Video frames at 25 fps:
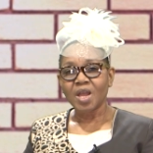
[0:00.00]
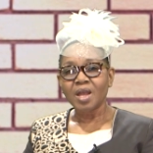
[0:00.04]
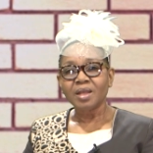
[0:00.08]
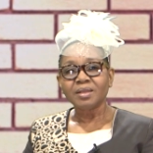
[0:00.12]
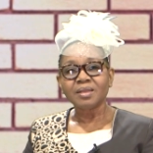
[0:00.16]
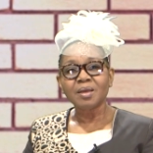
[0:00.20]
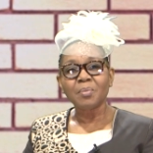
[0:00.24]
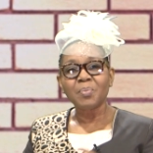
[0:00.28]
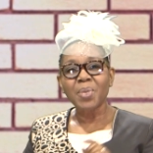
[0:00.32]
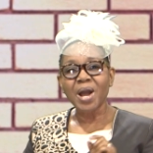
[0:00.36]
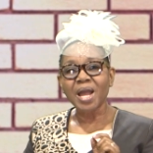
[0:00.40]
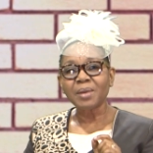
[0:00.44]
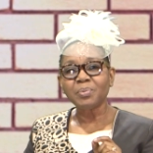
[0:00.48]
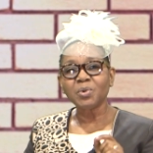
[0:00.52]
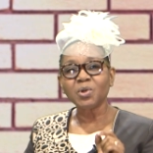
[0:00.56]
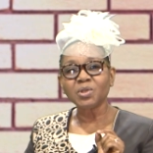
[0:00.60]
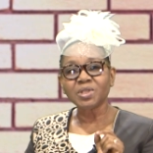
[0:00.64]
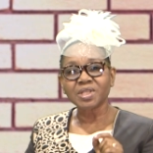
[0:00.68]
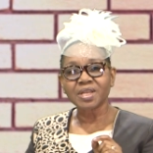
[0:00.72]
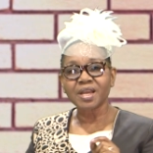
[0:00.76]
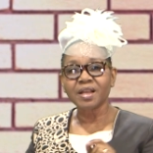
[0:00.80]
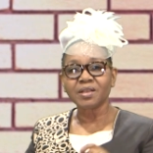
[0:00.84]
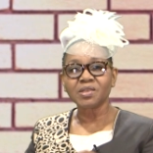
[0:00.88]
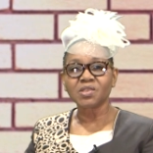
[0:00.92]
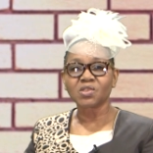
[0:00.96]
The Bible
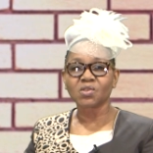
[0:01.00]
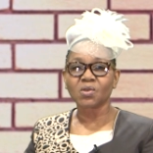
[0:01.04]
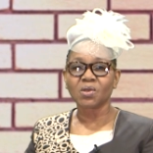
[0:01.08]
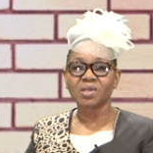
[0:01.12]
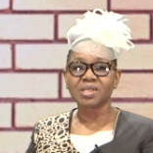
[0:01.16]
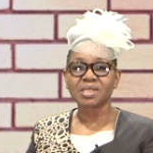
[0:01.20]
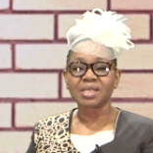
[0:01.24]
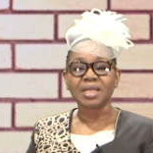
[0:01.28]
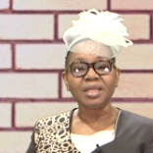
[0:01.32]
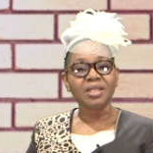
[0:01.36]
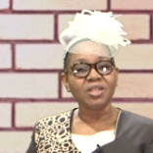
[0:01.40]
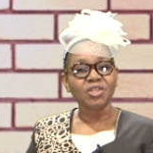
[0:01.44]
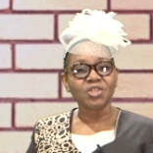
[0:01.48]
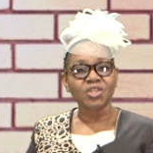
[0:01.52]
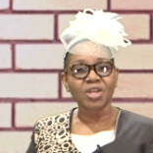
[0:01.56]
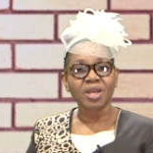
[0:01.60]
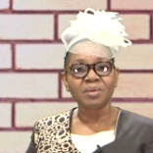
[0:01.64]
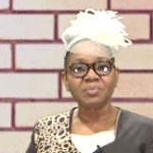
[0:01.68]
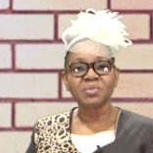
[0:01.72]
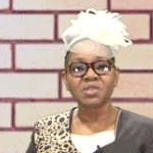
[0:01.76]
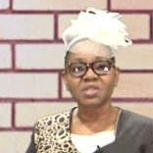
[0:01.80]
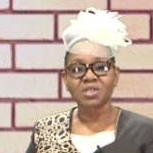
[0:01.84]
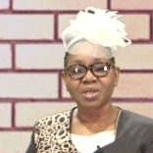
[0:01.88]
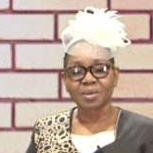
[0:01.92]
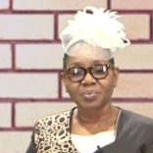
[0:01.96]
tells us in
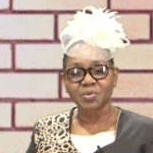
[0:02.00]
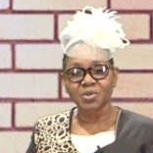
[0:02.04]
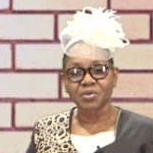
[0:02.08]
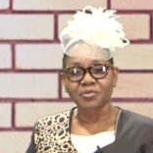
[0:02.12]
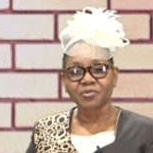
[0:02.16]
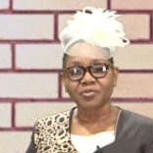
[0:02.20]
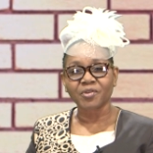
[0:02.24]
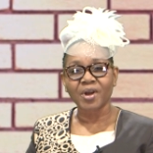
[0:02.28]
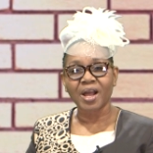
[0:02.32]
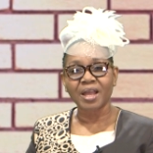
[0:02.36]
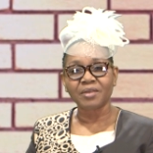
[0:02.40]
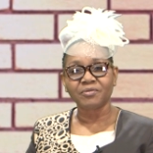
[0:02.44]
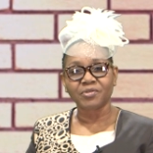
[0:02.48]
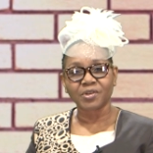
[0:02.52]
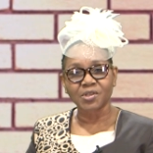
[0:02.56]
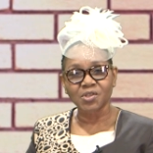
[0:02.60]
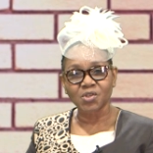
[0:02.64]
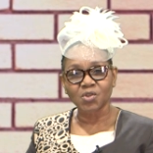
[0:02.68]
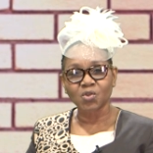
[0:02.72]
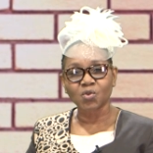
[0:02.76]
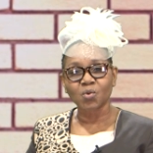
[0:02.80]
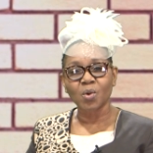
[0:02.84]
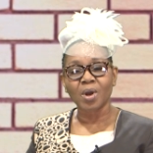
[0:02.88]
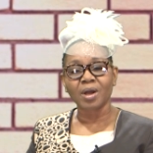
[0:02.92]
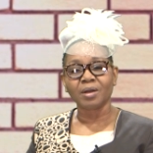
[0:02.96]
James chapter 5, verse
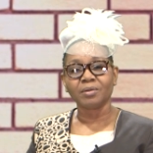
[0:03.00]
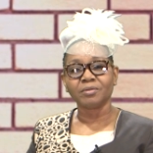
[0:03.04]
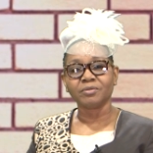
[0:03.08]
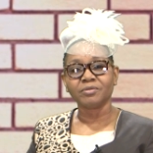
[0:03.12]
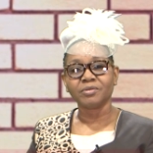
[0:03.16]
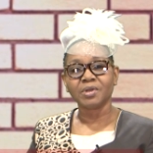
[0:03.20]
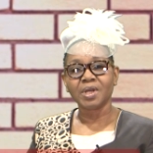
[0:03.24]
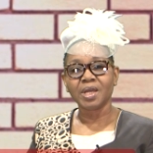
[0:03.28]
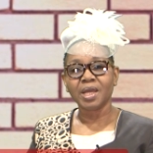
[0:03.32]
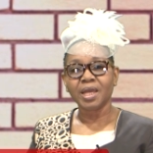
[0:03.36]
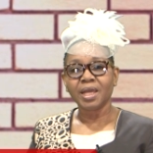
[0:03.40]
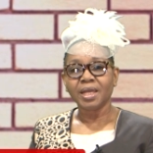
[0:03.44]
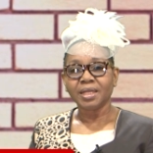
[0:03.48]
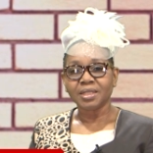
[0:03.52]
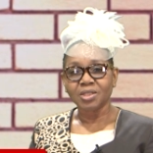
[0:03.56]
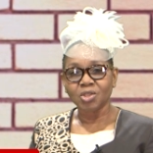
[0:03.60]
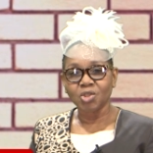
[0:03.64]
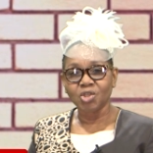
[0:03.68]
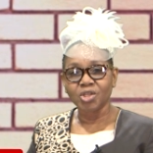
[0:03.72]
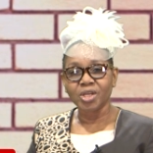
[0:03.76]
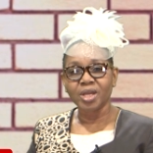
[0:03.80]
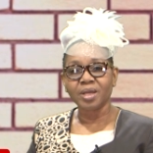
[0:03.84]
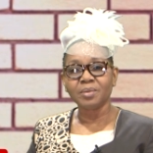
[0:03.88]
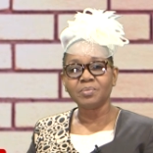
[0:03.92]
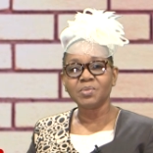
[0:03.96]
12.
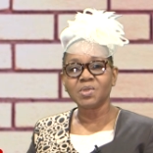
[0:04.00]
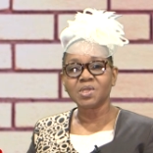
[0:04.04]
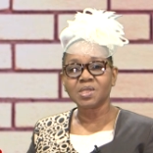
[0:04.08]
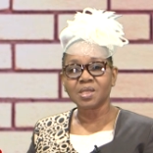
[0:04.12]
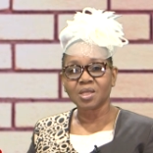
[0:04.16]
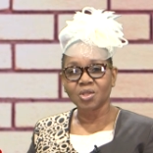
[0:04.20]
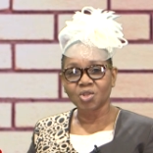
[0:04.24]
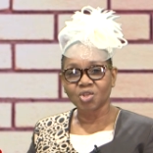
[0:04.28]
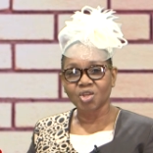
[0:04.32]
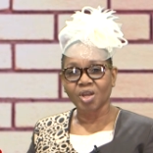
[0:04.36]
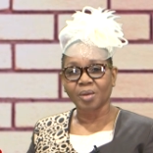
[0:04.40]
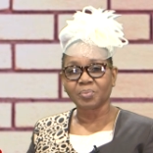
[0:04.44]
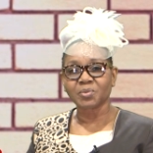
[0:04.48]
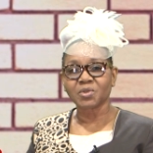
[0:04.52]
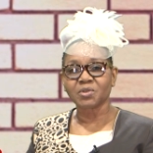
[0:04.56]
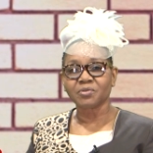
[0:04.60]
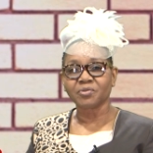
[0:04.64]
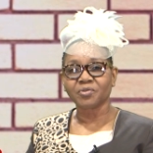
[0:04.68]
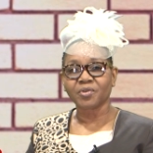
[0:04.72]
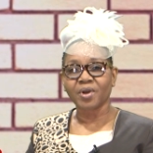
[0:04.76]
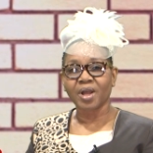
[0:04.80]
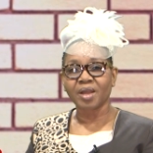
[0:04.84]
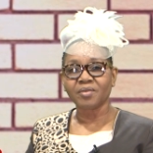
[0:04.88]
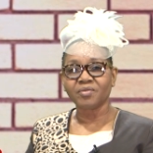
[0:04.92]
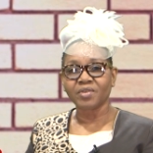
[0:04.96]
James chapter
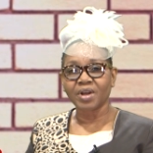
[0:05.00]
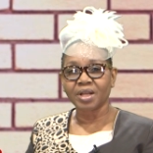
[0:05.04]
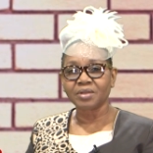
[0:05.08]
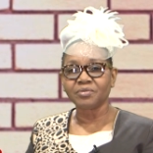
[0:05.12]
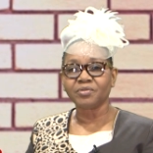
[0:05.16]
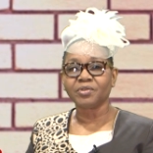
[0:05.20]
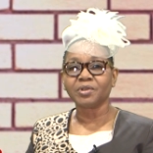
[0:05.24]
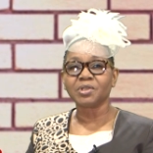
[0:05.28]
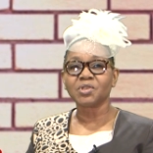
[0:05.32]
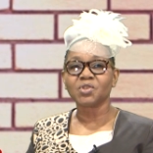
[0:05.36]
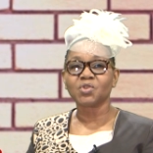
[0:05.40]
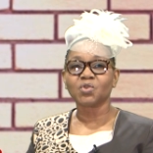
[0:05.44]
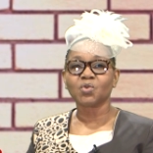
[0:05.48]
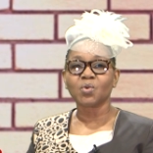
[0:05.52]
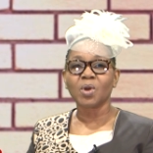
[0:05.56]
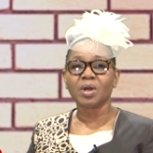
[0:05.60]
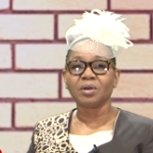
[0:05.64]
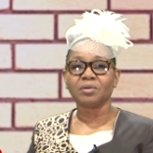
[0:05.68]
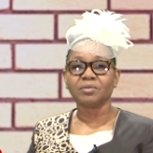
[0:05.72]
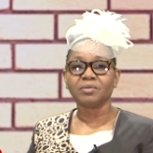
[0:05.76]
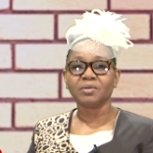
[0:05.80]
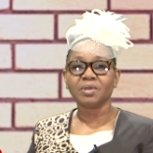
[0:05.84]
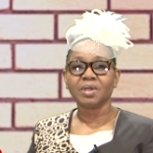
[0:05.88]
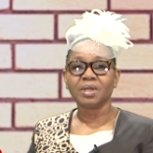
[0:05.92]
5 and verse 12.